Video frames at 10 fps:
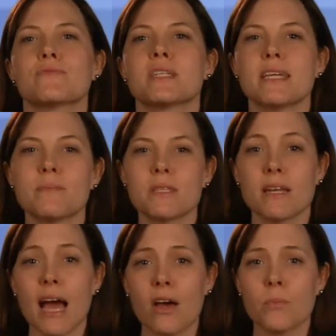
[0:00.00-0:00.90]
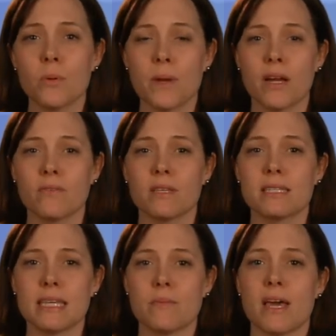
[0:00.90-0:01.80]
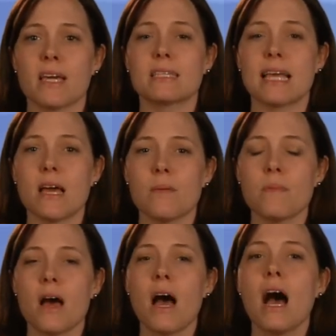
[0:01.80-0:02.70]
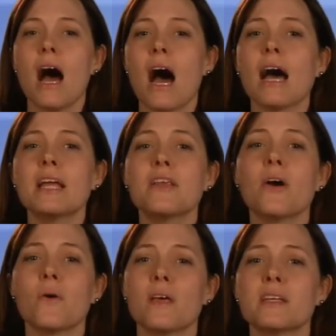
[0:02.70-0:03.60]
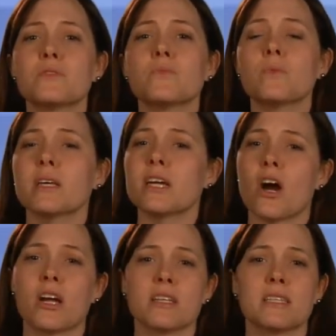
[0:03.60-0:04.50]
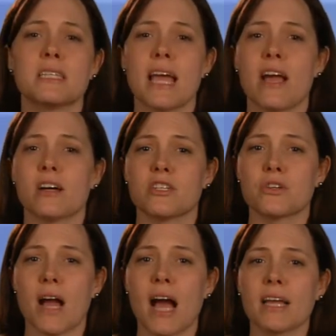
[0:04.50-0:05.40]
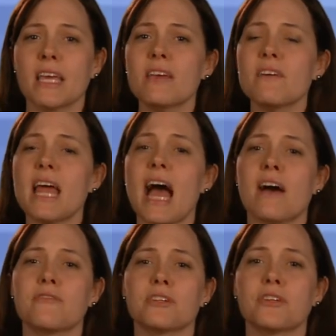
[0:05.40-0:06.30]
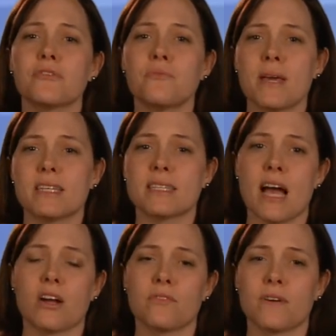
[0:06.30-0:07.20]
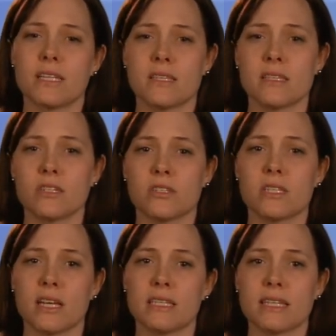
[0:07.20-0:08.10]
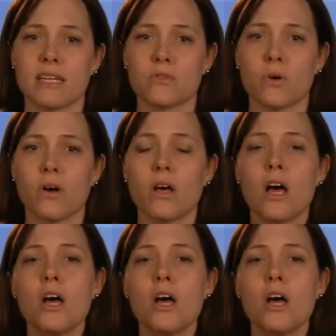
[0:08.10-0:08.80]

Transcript: for tips on how to prepare for the C M A exam. I know that it's really hard to stay on track even after you've made sacrifices in your study schedule.